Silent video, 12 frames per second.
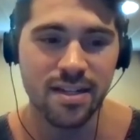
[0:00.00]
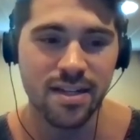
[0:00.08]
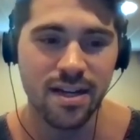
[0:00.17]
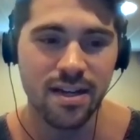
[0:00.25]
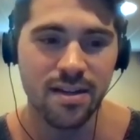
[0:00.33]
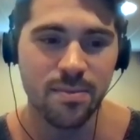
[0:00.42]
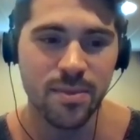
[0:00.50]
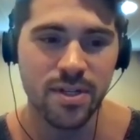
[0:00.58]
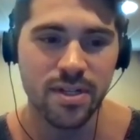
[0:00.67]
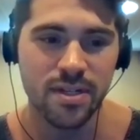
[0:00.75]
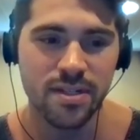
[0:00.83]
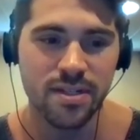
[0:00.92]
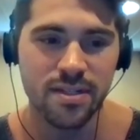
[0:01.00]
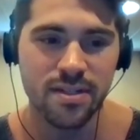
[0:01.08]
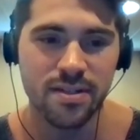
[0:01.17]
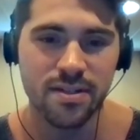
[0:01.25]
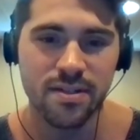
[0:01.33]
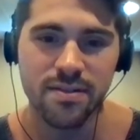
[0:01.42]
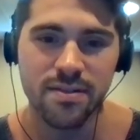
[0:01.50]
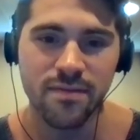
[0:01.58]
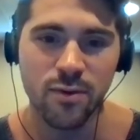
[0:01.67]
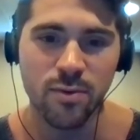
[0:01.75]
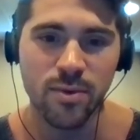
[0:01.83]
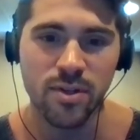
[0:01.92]
I'm a
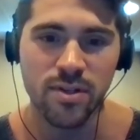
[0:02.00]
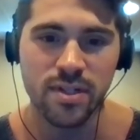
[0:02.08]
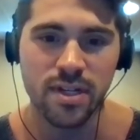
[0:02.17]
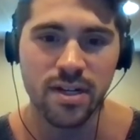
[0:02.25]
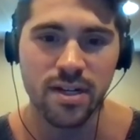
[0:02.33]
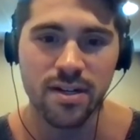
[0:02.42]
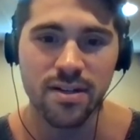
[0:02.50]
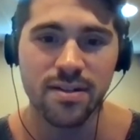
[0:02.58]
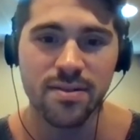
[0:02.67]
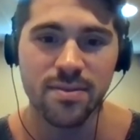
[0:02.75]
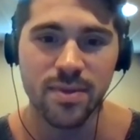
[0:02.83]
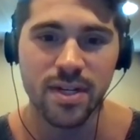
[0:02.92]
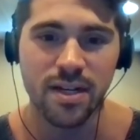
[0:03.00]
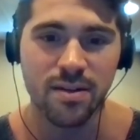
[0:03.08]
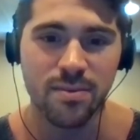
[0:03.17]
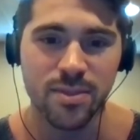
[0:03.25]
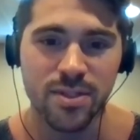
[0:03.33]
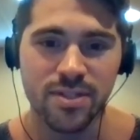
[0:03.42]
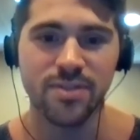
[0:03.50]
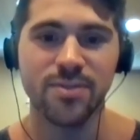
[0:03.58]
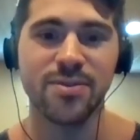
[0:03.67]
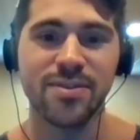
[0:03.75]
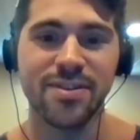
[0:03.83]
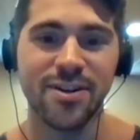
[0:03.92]
full-blown talker when it comes
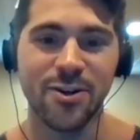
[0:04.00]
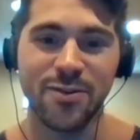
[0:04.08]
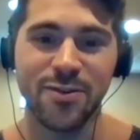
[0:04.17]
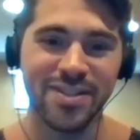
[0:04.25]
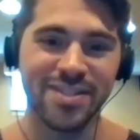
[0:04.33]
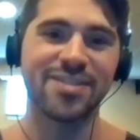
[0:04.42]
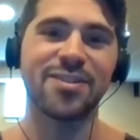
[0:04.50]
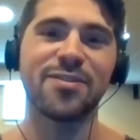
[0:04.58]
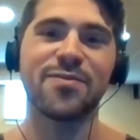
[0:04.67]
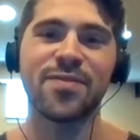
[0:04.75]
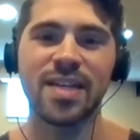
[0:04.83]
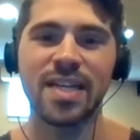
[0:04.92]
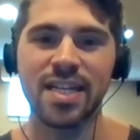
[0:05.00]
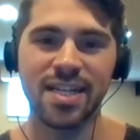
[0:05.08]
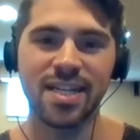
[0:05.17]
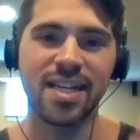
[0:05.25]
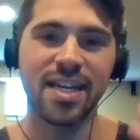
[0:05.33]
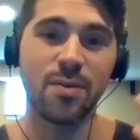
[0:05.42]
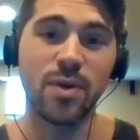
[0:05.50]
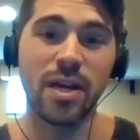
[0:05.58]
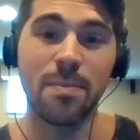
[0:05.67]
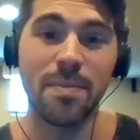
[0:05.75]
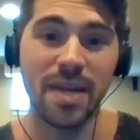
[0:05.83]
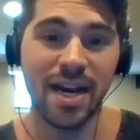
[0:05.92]
to all of this stuff. And when
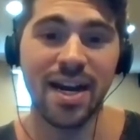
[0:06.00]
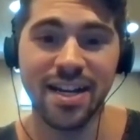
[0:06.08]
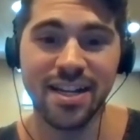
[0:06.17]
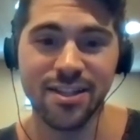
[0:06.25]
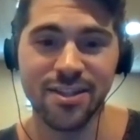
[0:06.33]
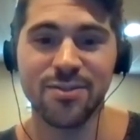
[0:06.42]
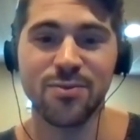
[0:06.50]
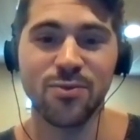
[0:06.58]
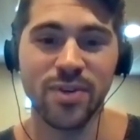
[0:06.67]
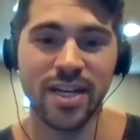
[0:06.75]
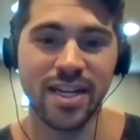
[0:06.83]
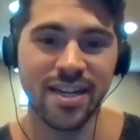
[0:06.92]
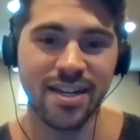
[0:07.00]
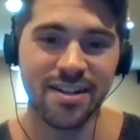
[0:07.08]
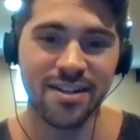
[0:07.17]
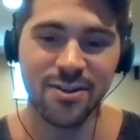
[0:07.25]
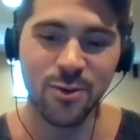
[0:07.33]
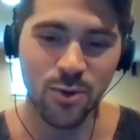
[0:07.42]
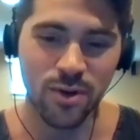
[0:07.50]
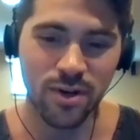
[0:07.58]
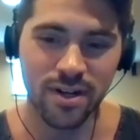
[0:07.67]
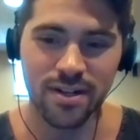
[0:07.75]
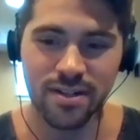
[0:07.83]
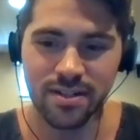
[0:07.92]
I'm not reading
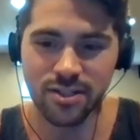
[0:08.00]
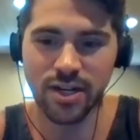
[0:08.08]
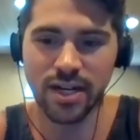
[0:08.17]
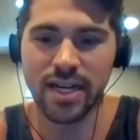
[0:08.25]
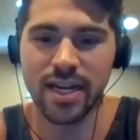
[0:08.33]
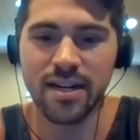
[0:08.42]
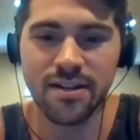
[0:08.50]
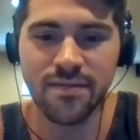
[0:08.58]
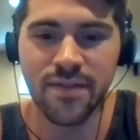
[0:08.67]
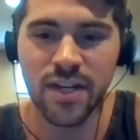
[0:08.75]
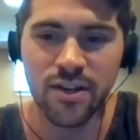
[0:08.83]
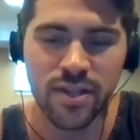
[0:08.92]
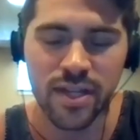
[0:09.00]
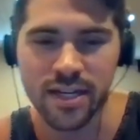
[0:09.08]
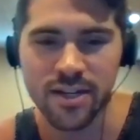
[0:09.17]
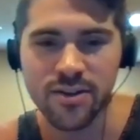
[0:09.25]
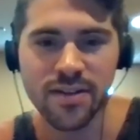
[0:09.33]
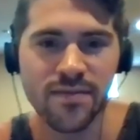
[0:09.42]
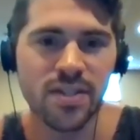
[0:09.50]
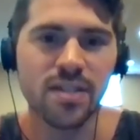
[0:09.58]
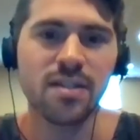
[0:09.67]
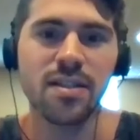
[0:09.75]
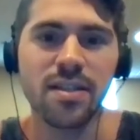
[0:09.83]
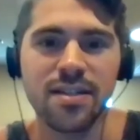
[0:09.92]
or trying to edit a video that I don't have to
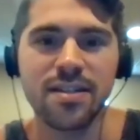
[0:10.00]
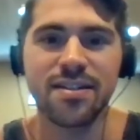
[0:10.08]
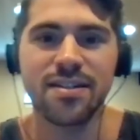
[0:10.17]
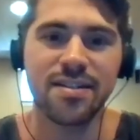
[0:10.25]
delete,